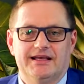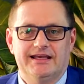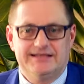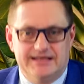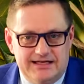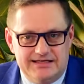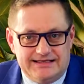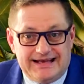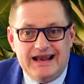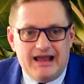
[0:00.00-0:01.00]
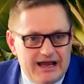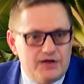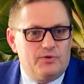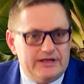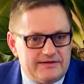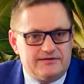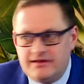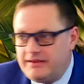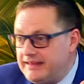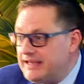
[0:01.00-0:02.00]
Is it in line with
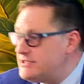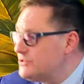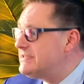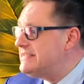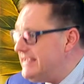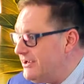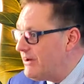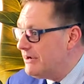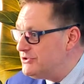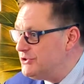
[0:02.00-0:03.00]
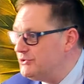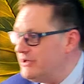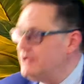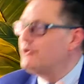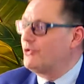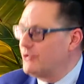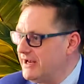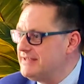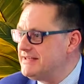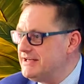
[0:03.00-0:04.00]
the things you see around you in your
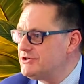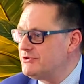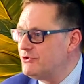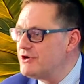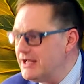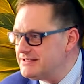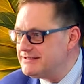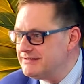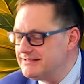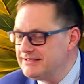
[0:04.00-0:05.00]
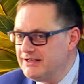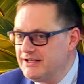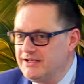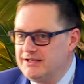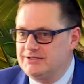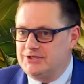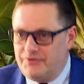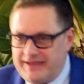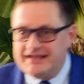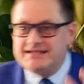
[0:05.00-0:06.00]
organization or not? So
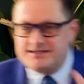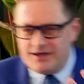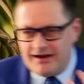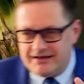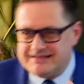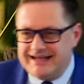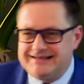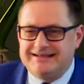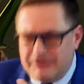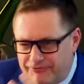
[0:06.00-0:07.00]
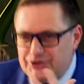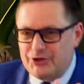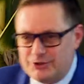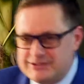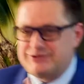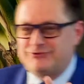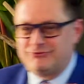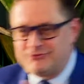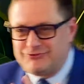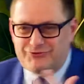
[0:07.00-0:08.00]
then starts that difficult
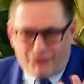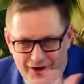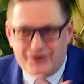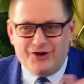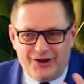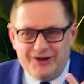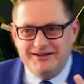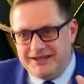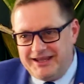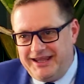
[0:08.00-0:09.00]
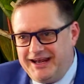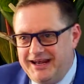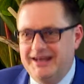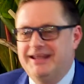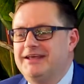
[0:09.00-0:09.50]
struggle in